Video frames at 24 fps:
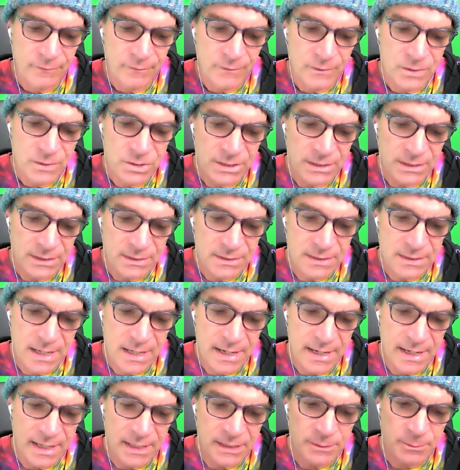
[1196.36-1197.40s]
she's
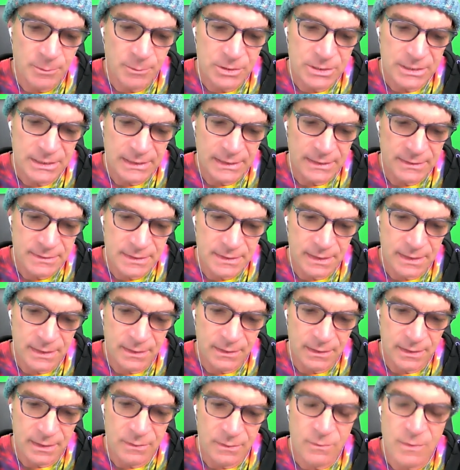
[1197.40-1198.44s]
got expertise
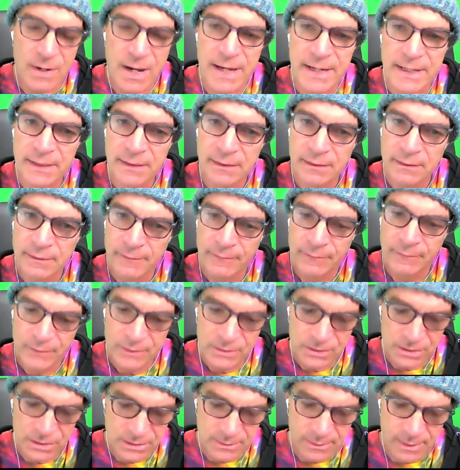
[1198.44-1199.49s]
in writing.
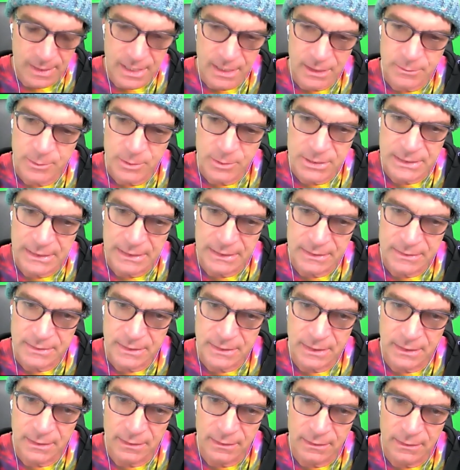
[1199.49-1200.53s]
She's got expertise
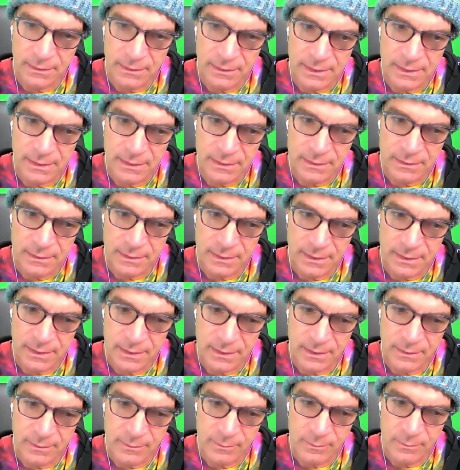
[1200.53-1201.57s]
in
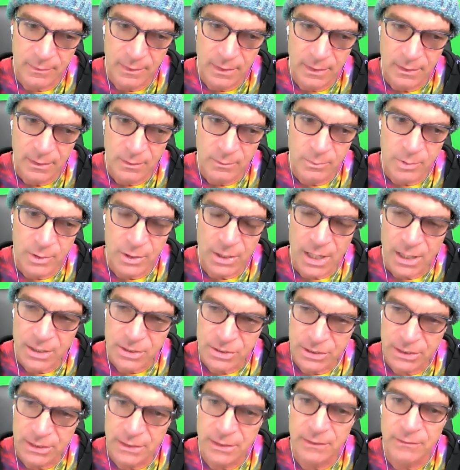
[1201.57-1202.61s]

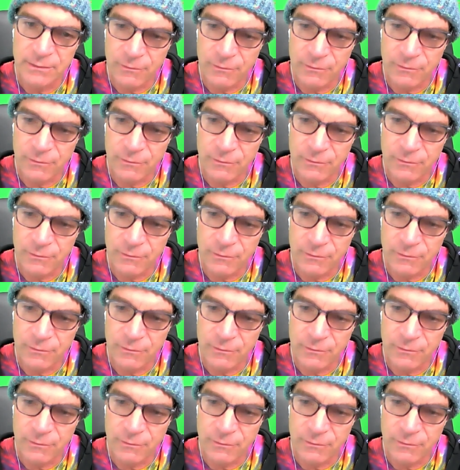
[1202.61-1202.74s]
production and